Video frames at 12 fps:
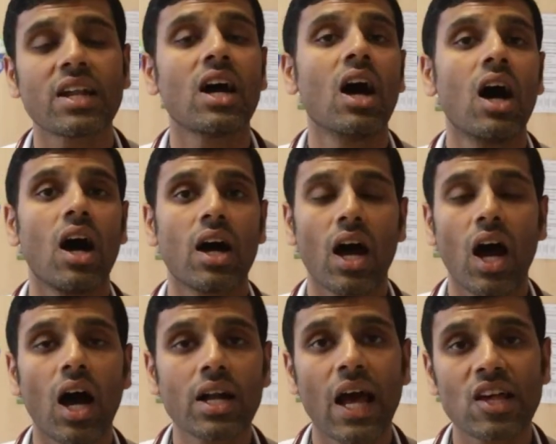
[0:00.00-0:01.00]
that our
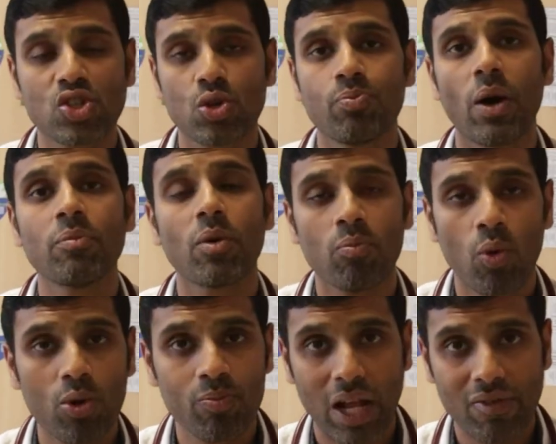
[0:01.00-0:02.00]
heart has to pump
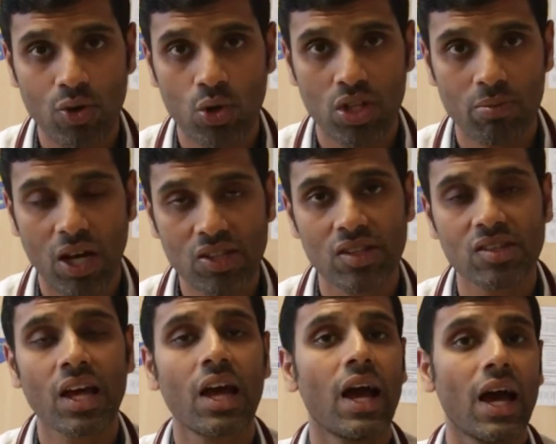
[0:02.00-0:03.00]
more blood flow to the
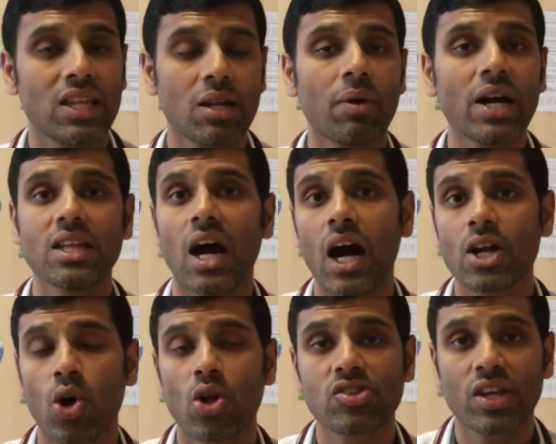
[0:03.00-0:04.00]
muscles, and thereby the
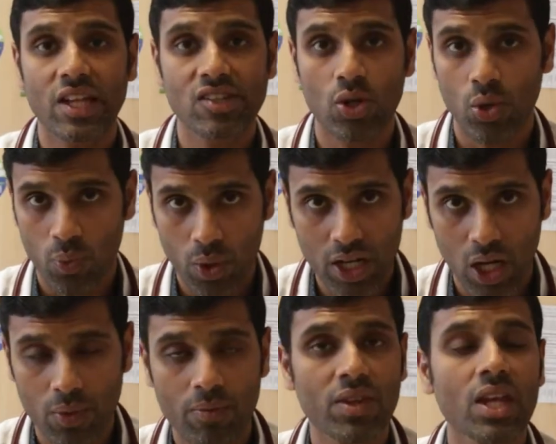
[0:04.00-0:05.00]
heart also gets a good
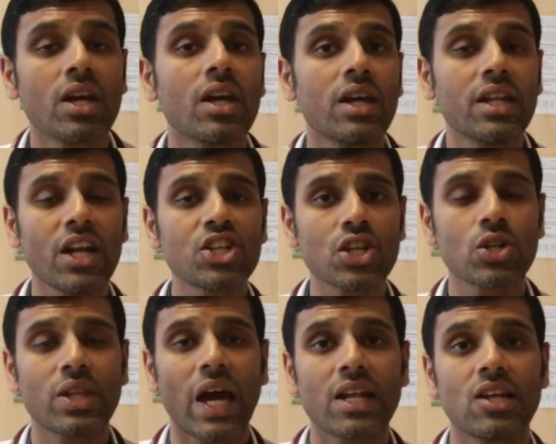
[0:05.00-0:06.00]
workout. In addition
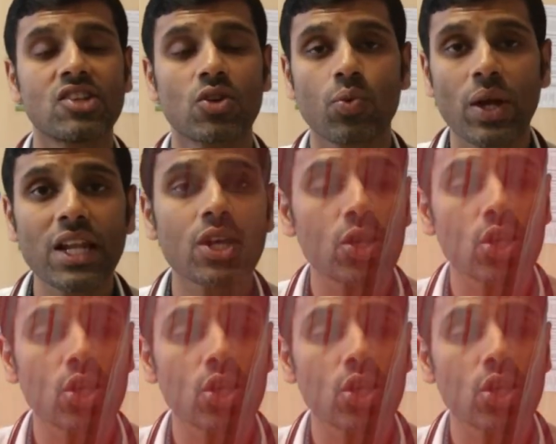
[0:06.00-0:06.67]
to that, it's a really